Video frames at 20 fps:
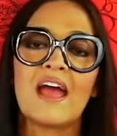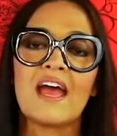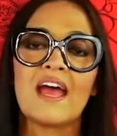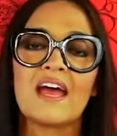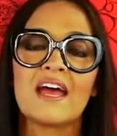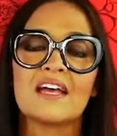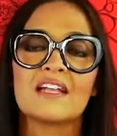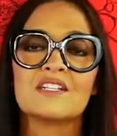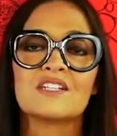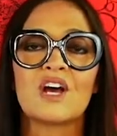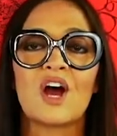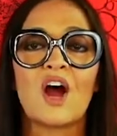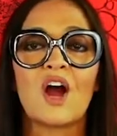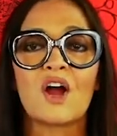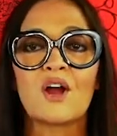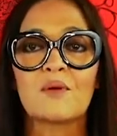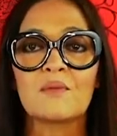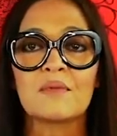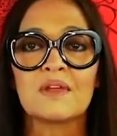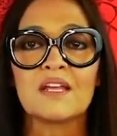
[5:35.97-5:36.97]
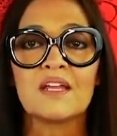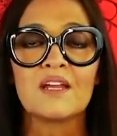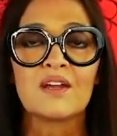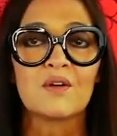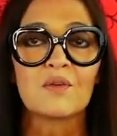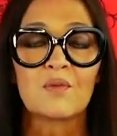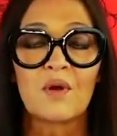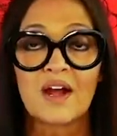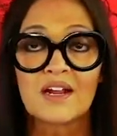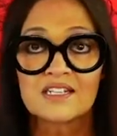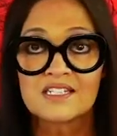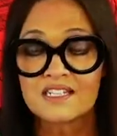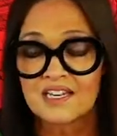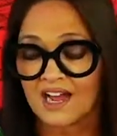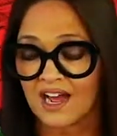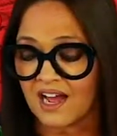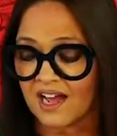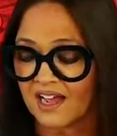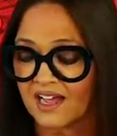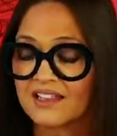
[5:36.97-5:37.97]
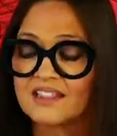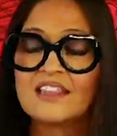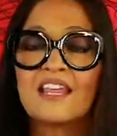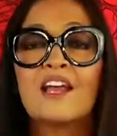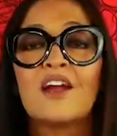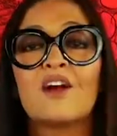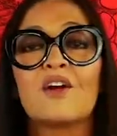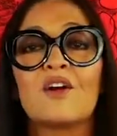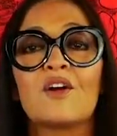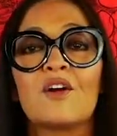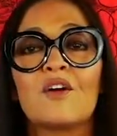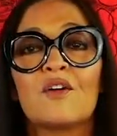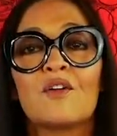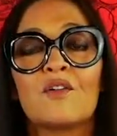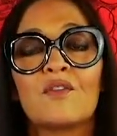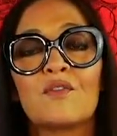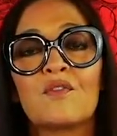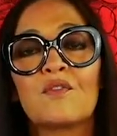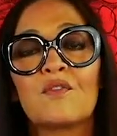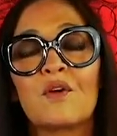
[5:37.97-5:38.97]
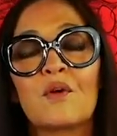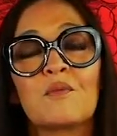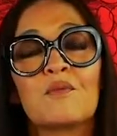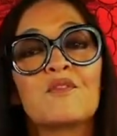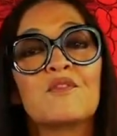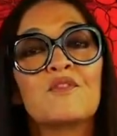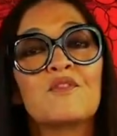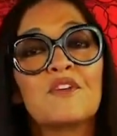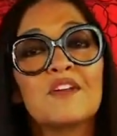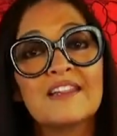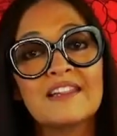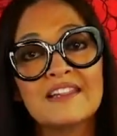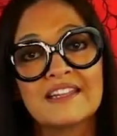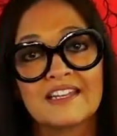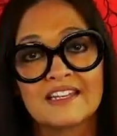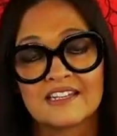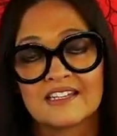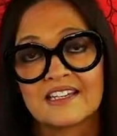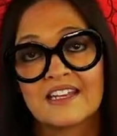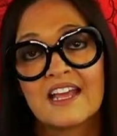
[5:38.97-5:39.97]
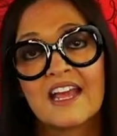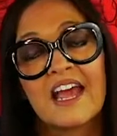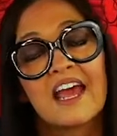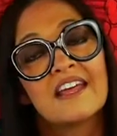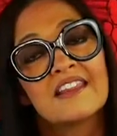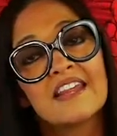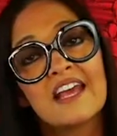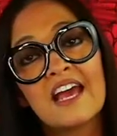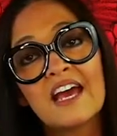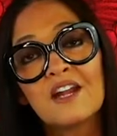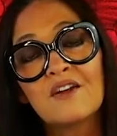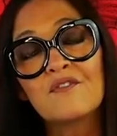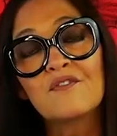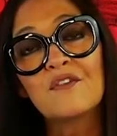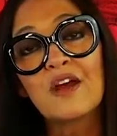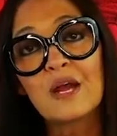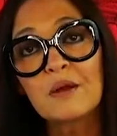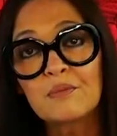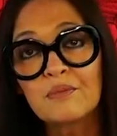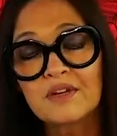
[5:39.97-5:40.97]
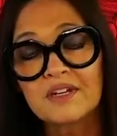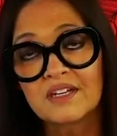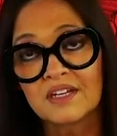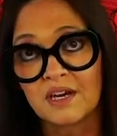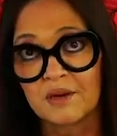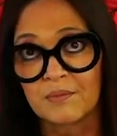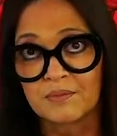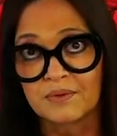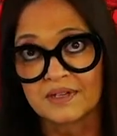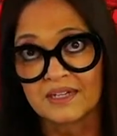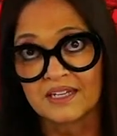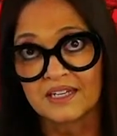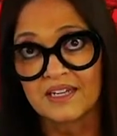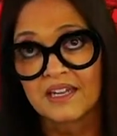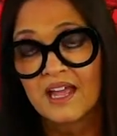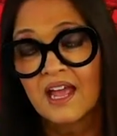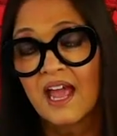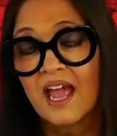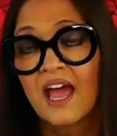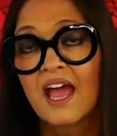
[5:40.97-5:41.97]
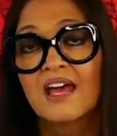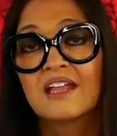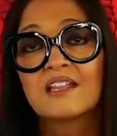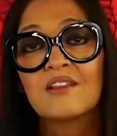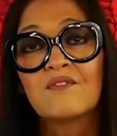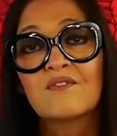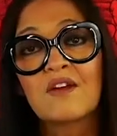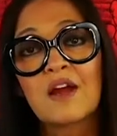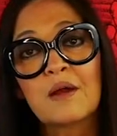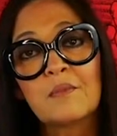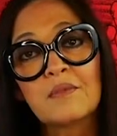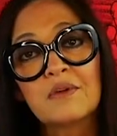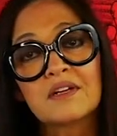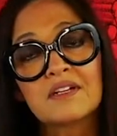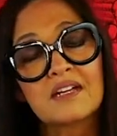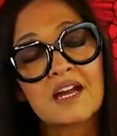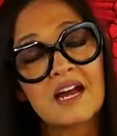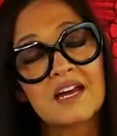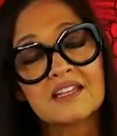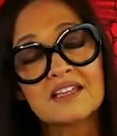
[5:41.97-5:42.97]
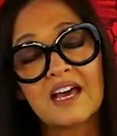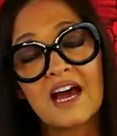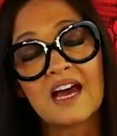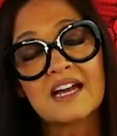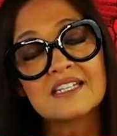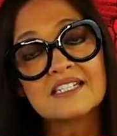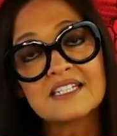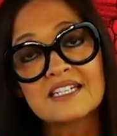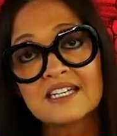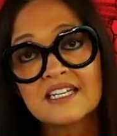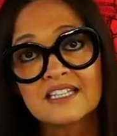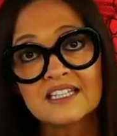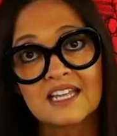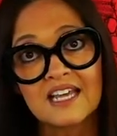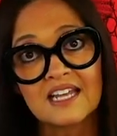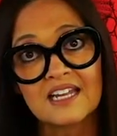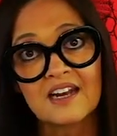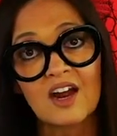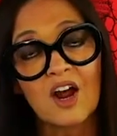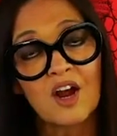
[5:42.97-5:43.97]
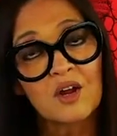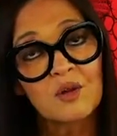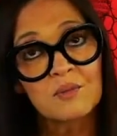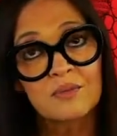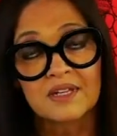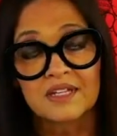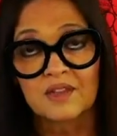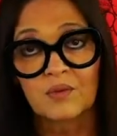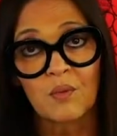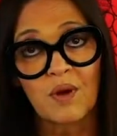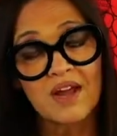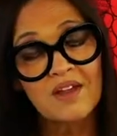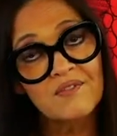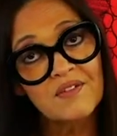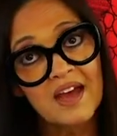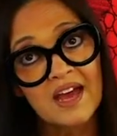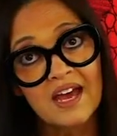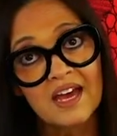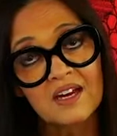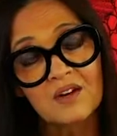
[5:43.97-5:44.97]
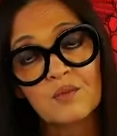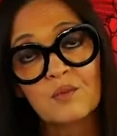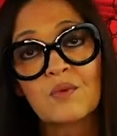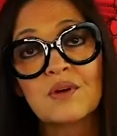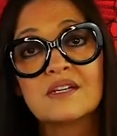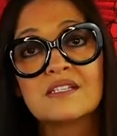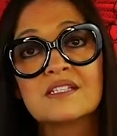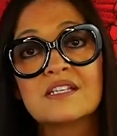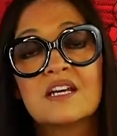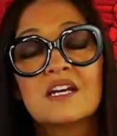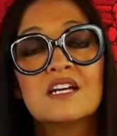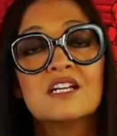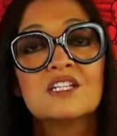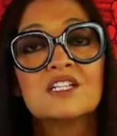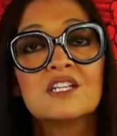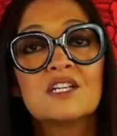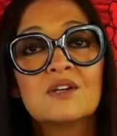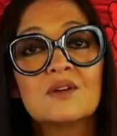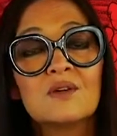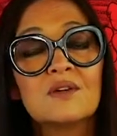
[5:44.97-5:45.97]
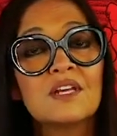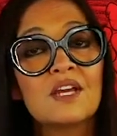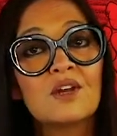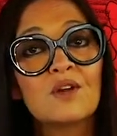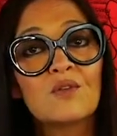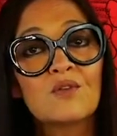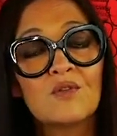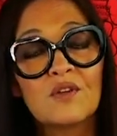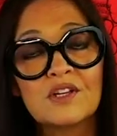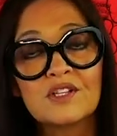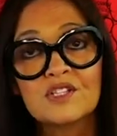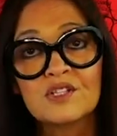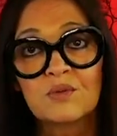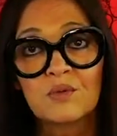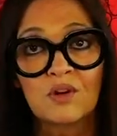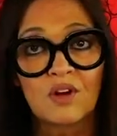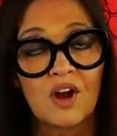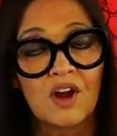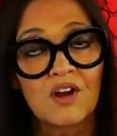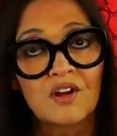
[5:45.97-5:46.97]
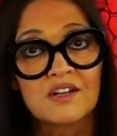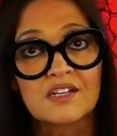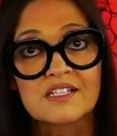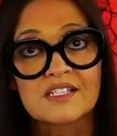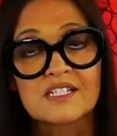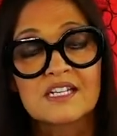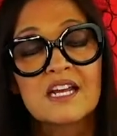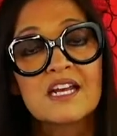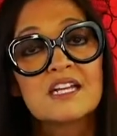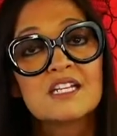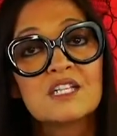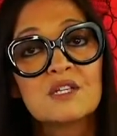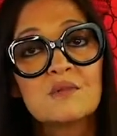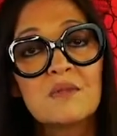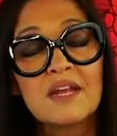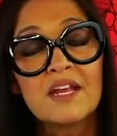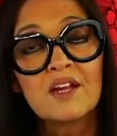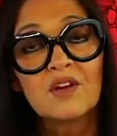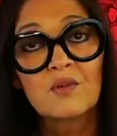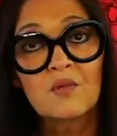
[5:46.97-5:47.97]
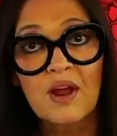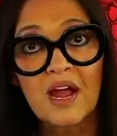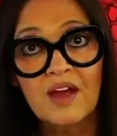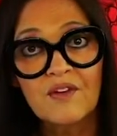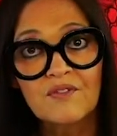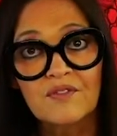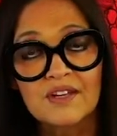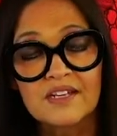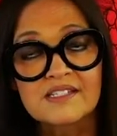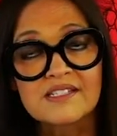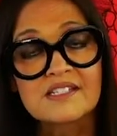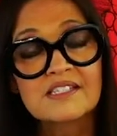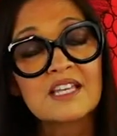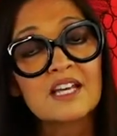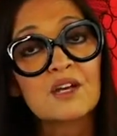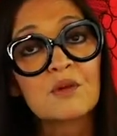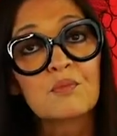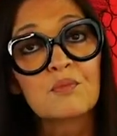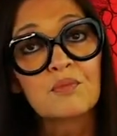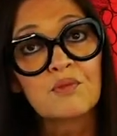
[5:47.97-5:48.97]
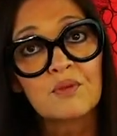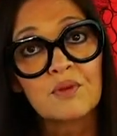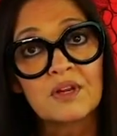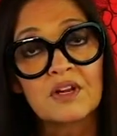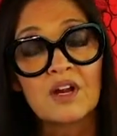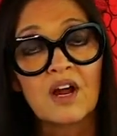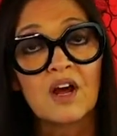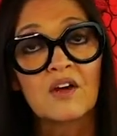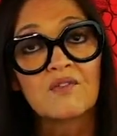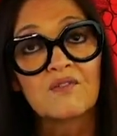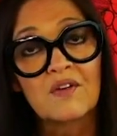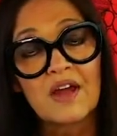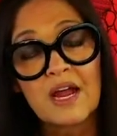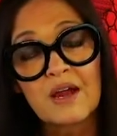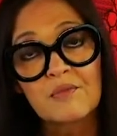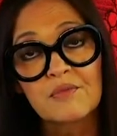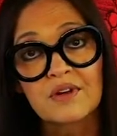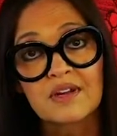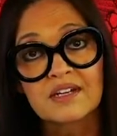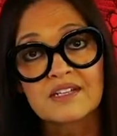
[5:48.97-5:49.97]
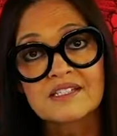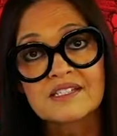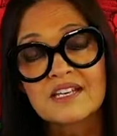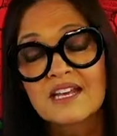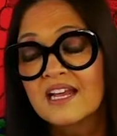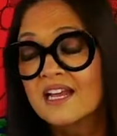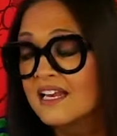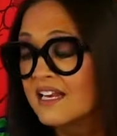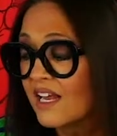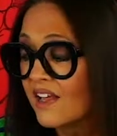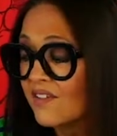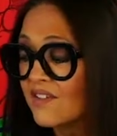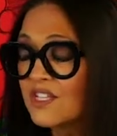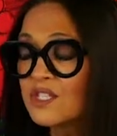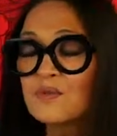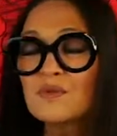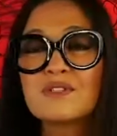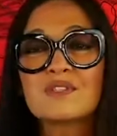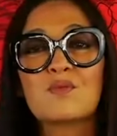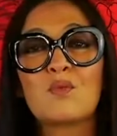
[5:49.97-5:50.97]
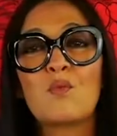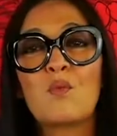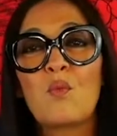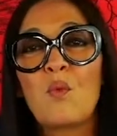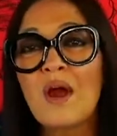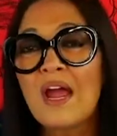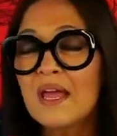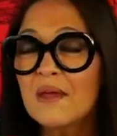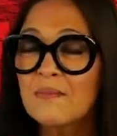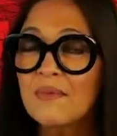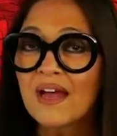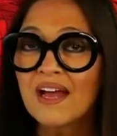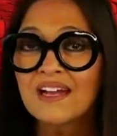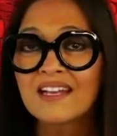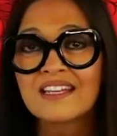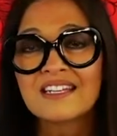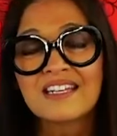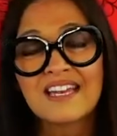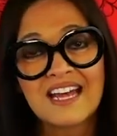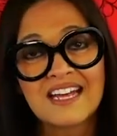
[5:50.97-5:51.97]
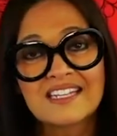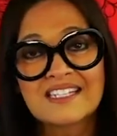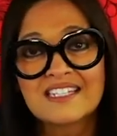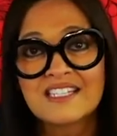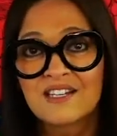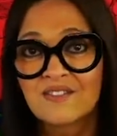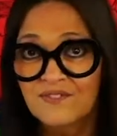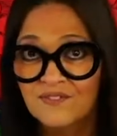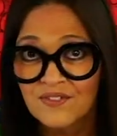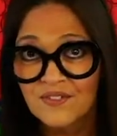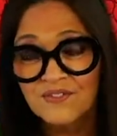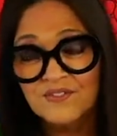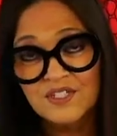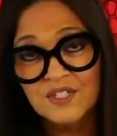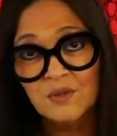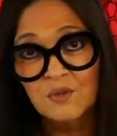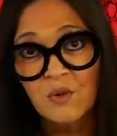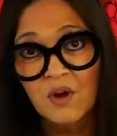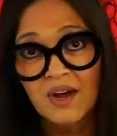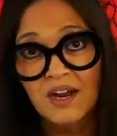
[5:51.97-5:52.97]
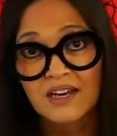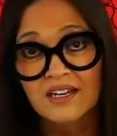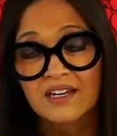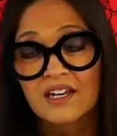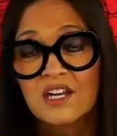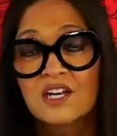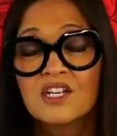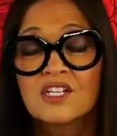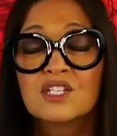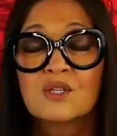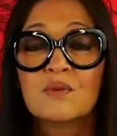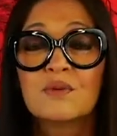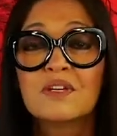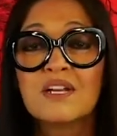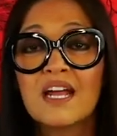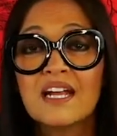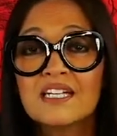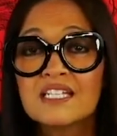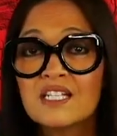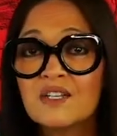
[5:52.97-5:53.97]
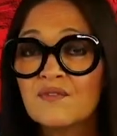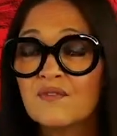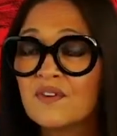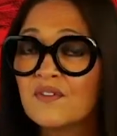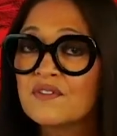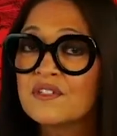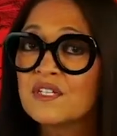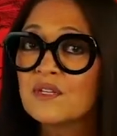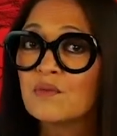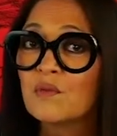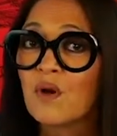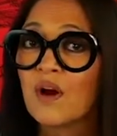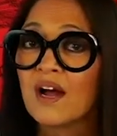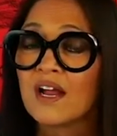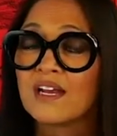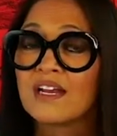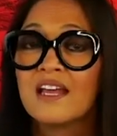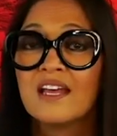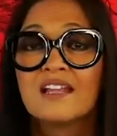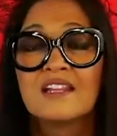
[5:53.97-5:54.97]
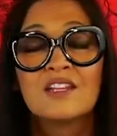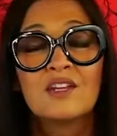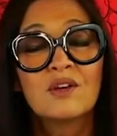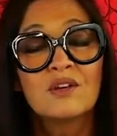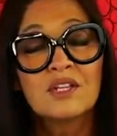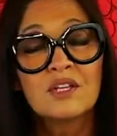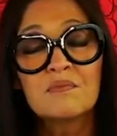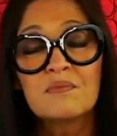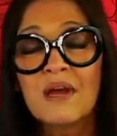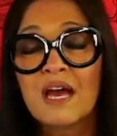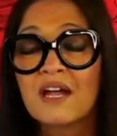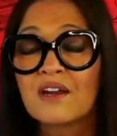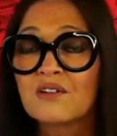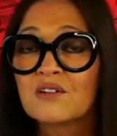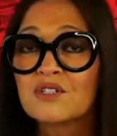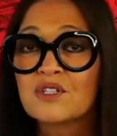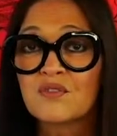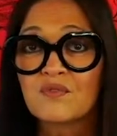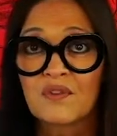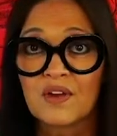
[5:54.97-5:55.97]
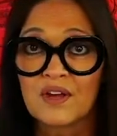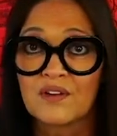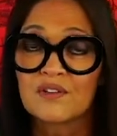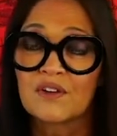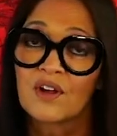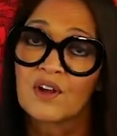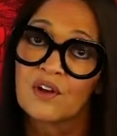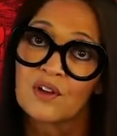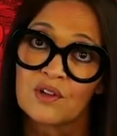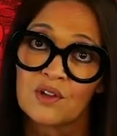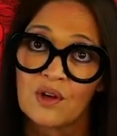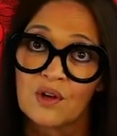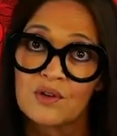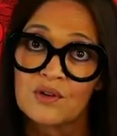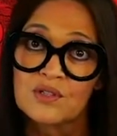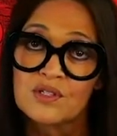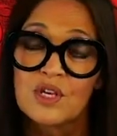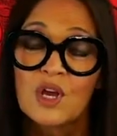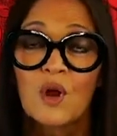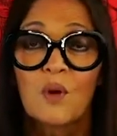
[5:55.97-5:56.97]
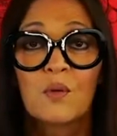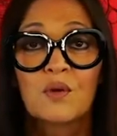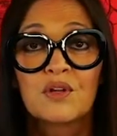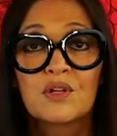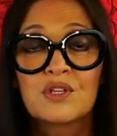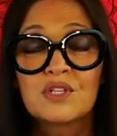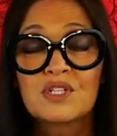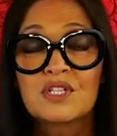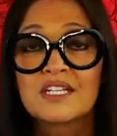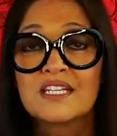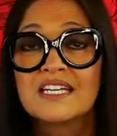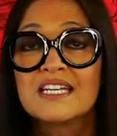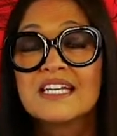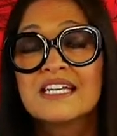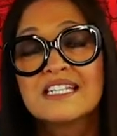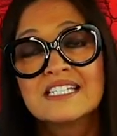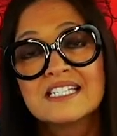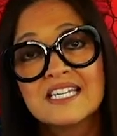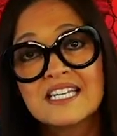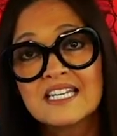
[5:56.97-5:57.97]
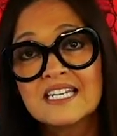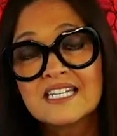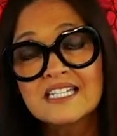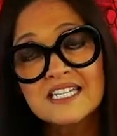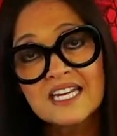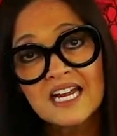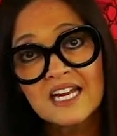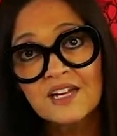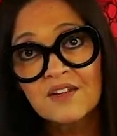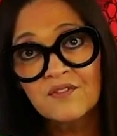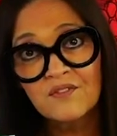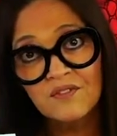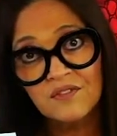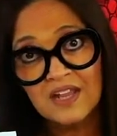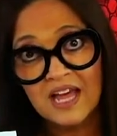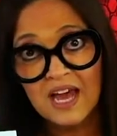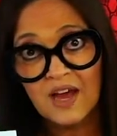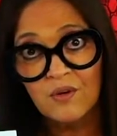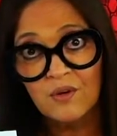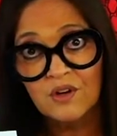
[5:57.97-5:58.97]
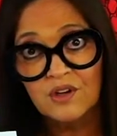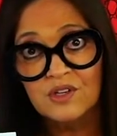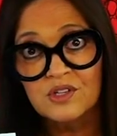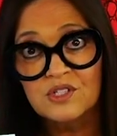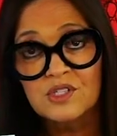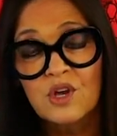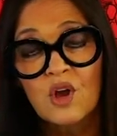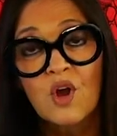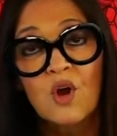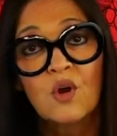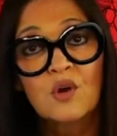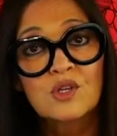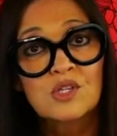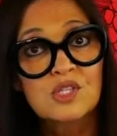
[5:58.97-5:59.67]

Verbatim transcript: and Armi Ratia. They are from Finland and they had a fabric company. And the fabric, uh, the idea that Armi, the wife had, was to get her friends who were artists to make graphics that they could print on fabrics. Now this was way back in 1951. So in 1951, the only patterns you found on clothes were usually teeny tiny flowers or